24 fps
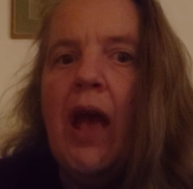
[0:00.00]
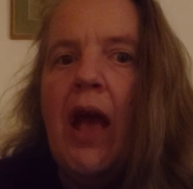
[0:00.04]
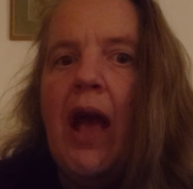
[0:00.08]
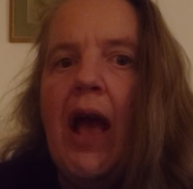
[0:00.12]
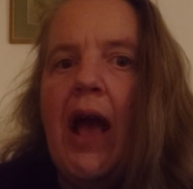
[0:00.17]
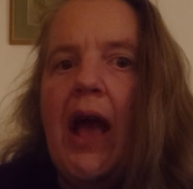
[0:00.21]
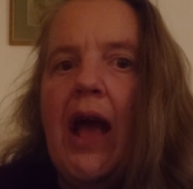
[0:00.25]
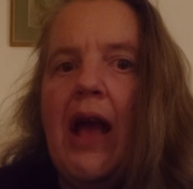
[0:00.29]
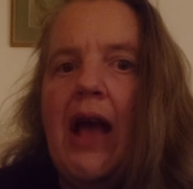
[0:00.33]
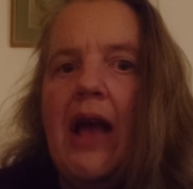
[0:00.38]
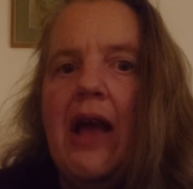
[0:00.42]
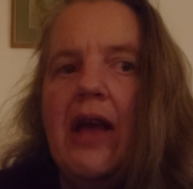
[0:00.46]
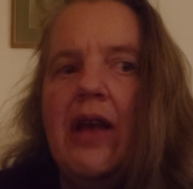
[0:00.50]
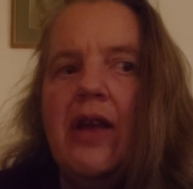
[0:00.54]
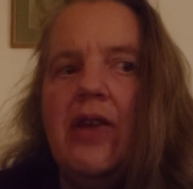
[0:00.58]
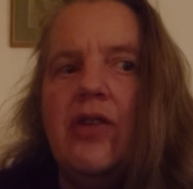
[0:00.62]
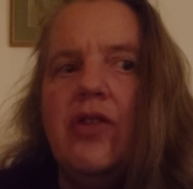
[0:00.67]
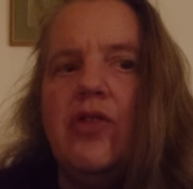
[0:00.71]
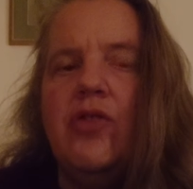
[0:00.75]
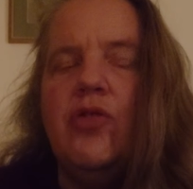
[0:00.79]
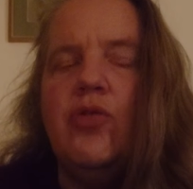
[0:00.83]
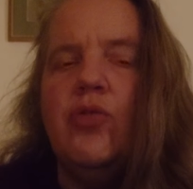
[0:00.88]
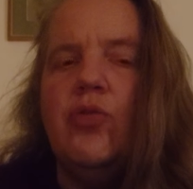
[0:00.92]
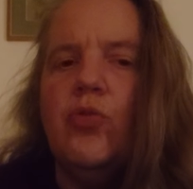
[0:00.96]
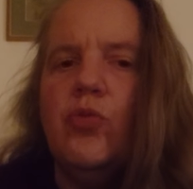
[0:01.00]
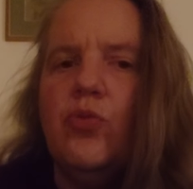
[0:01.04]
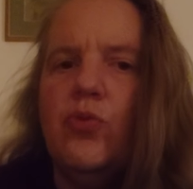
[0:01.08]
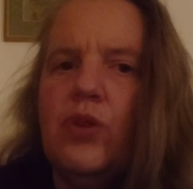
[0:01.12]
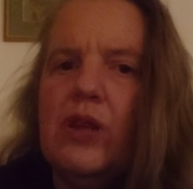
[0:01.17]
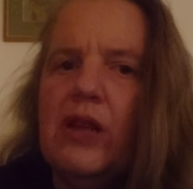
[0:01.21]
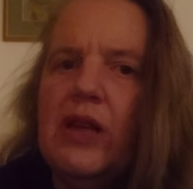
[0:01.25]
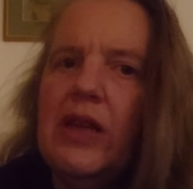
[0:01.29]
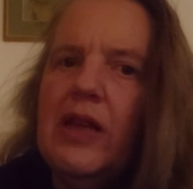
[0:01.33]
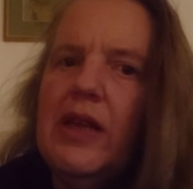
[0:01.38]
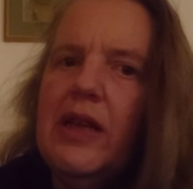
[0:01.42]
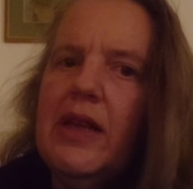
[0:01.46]
and
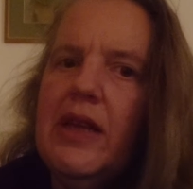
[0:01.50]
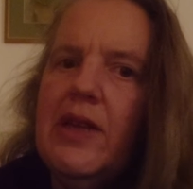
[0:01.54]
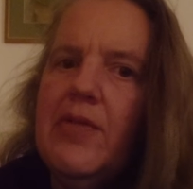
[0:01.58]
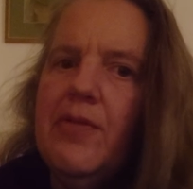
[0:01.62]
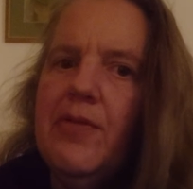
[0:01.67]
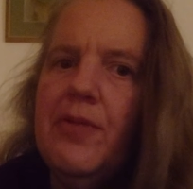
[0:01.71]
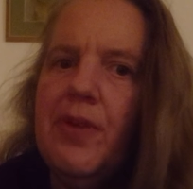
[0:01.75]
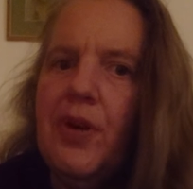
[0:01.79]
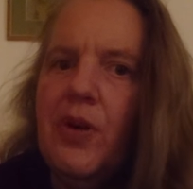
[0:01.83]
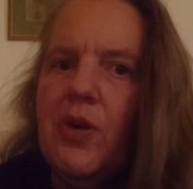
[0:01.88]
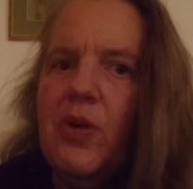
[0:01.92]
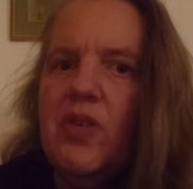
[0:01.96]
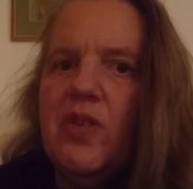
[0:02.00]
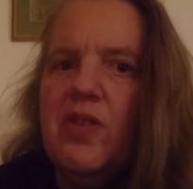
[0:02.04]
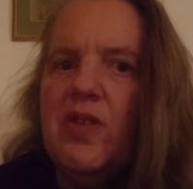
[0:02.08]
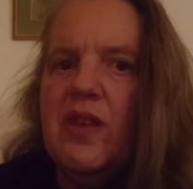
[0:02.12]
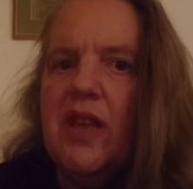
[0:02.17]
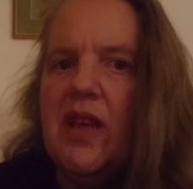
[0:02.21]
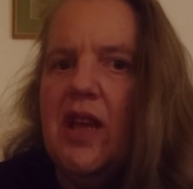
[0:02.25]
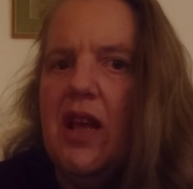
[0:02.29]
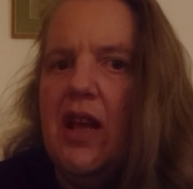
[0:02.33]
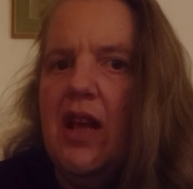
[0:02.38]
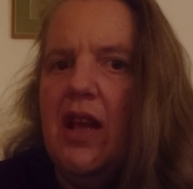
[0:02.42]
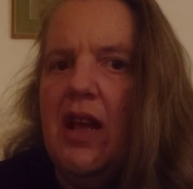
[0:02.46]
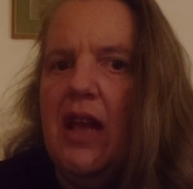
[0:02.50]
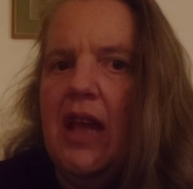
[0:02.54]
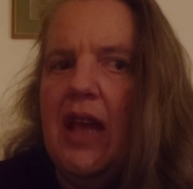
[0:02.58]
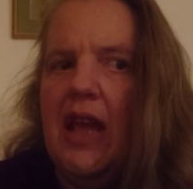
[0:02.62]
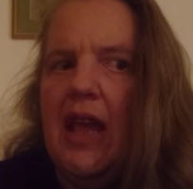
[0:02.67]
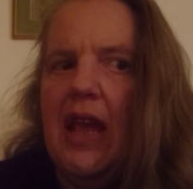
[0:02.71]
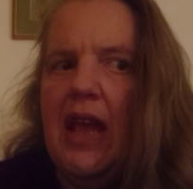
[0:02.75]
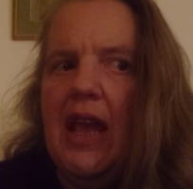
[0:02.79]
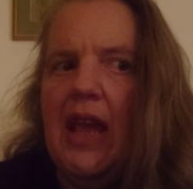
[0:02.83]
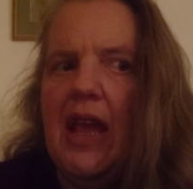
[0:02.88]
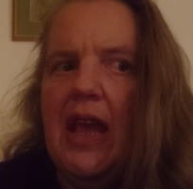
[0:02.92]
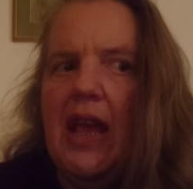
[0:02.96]
really focusing
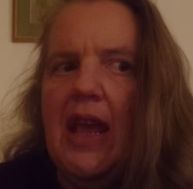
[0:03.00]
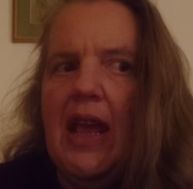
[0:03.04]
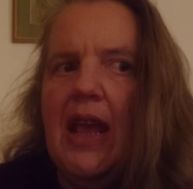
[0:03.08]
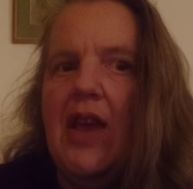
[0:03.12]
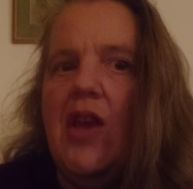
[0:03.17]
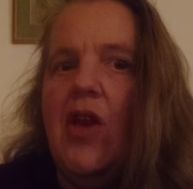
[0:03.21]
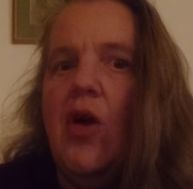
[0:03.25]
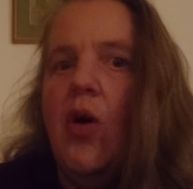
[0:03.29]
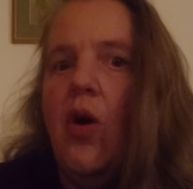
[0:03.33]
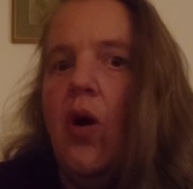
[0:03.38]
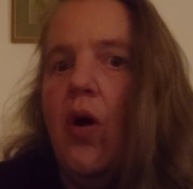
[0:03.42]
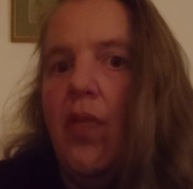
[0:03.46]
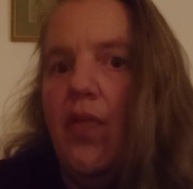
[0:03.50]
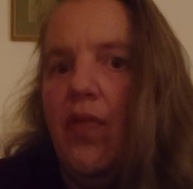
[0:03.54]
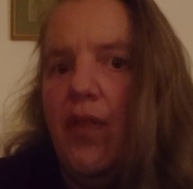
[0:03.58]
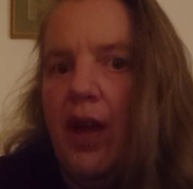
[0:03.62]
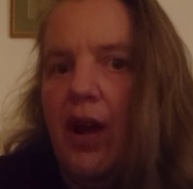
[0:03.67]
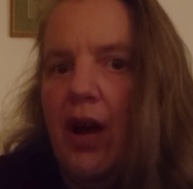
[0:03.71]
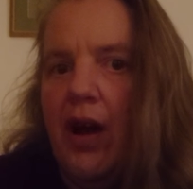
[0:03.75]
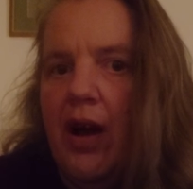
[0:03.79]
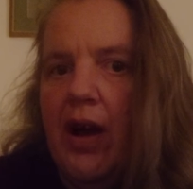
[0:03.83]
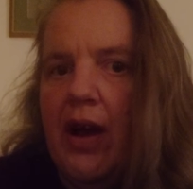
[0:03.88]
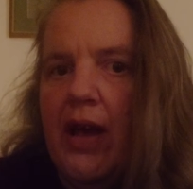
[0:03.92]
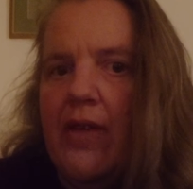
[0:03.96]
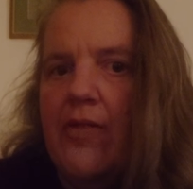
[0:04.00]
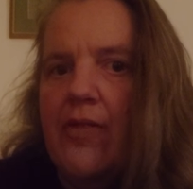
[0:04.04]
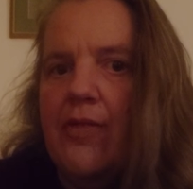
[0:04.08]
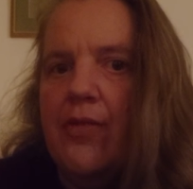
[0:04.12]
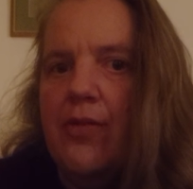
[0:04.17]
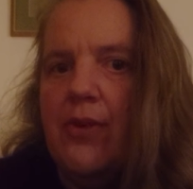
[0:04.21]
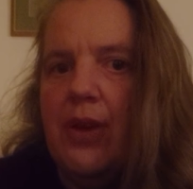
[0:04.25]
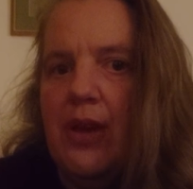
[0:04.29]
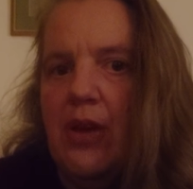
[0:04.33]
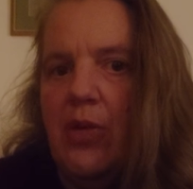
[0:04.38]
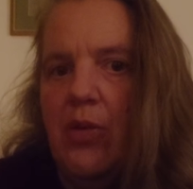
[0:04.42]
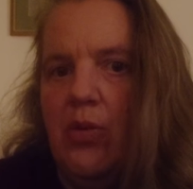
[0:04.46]
in on the higher
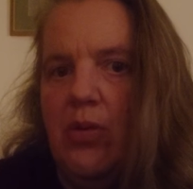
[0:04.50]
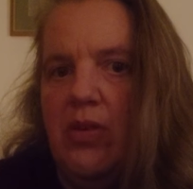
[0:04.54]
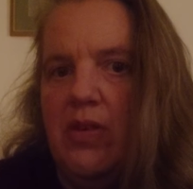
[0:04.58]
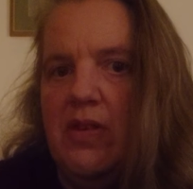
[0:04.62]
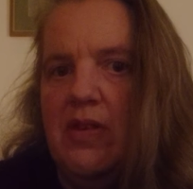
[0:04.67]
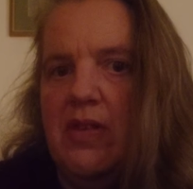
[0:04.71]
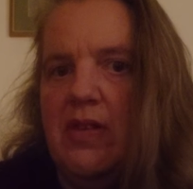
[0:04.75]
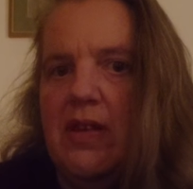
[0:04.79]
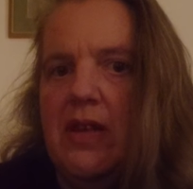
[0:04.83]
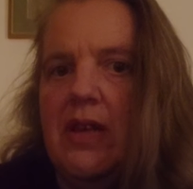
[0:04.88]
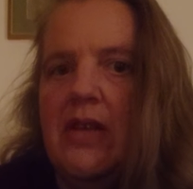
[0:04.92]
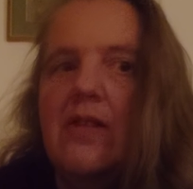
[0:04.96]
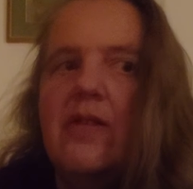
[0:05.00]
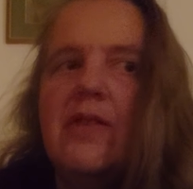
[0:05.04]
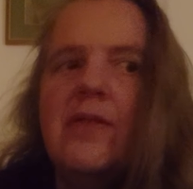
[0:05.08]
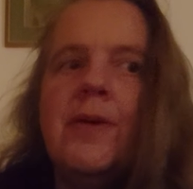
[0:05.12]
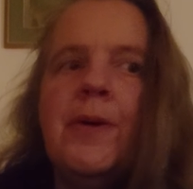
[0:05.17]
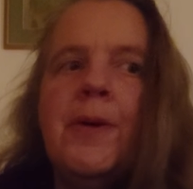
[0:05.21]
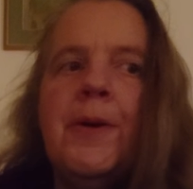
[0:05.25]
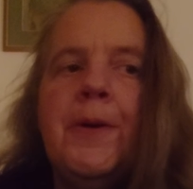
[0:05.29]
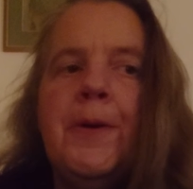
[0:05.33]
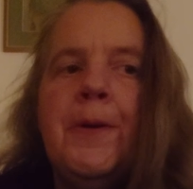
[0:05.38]
frequencies,